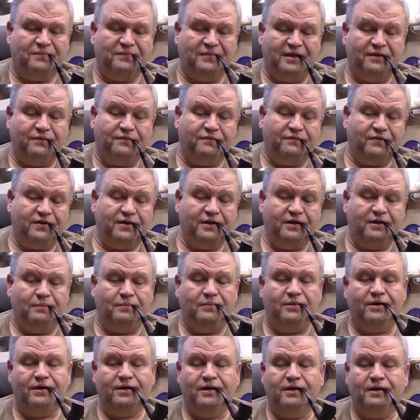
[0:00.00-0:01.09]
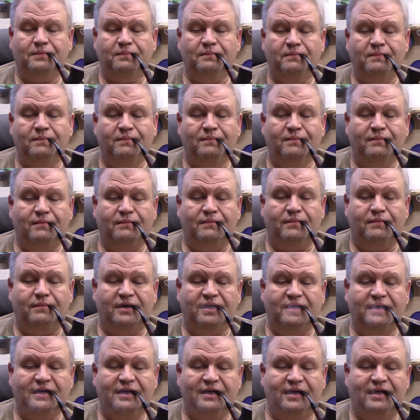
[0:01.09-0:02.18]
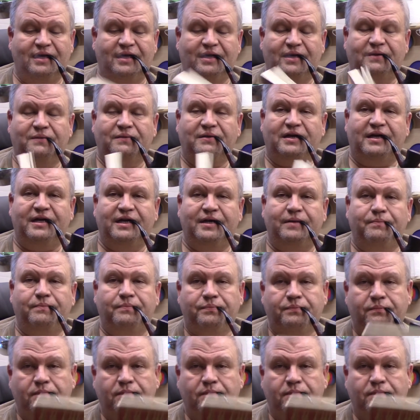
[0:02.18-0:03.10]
It was a very good book, and I am